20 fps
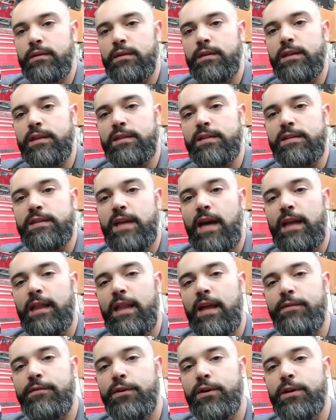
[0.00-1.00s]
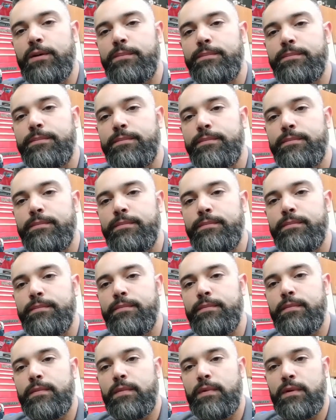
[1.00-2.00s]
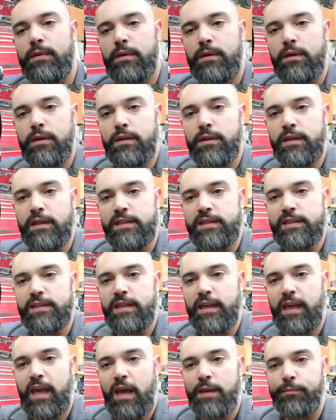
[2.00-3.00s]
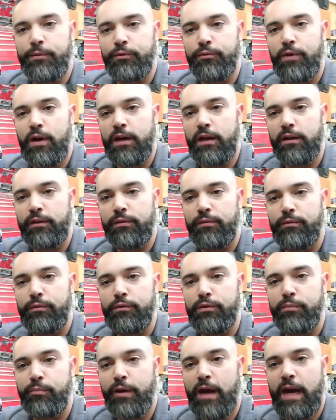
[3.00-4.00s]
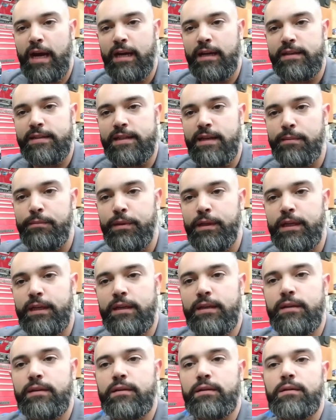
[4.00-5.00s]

this is that lever. This is the cable running through the bracket assembly.